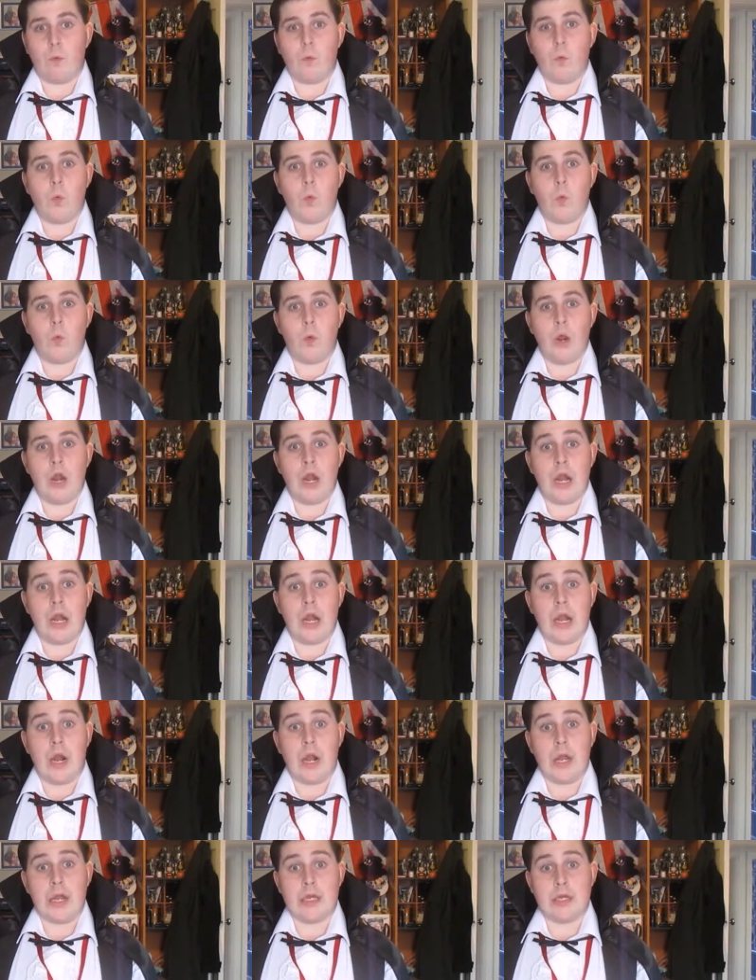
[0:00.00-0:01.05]
all
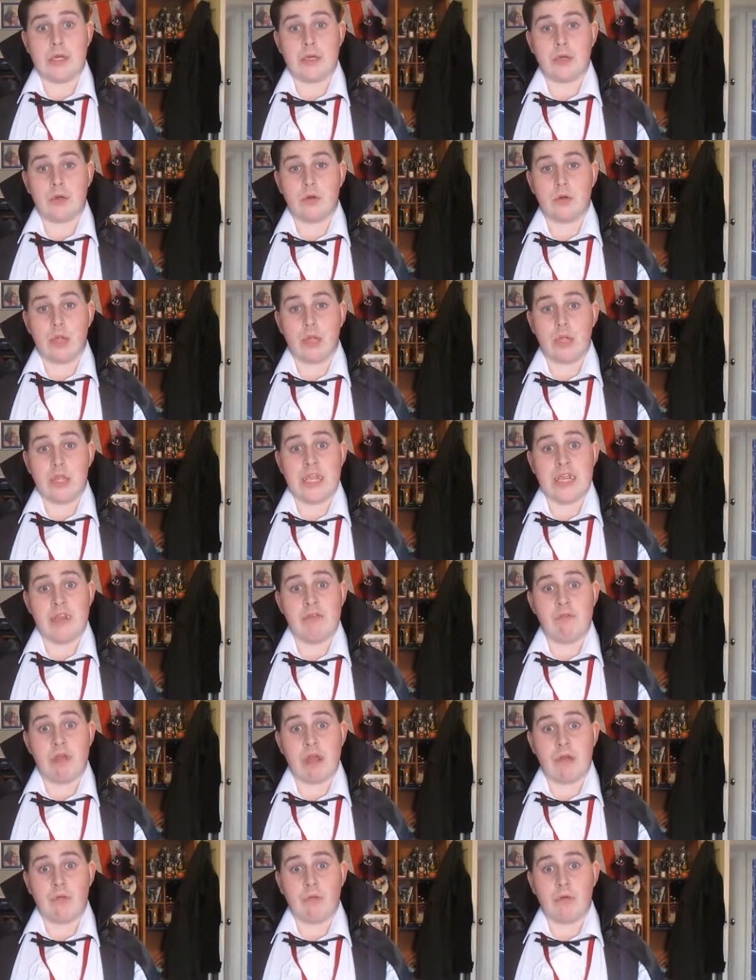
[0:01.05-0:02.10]
light year
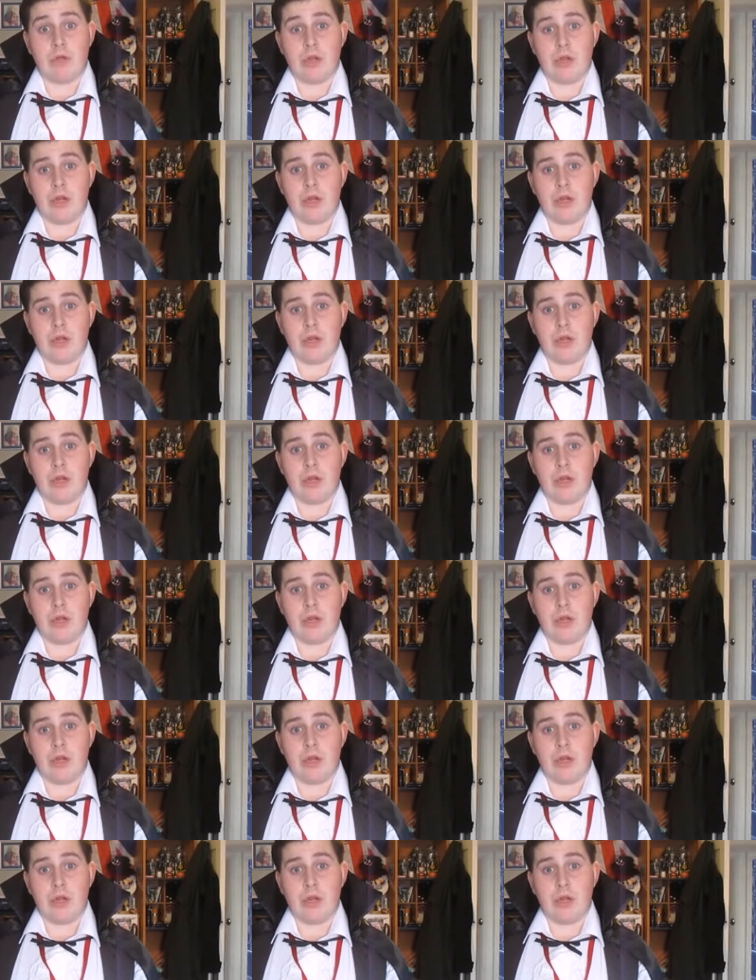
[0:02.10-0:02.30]
round,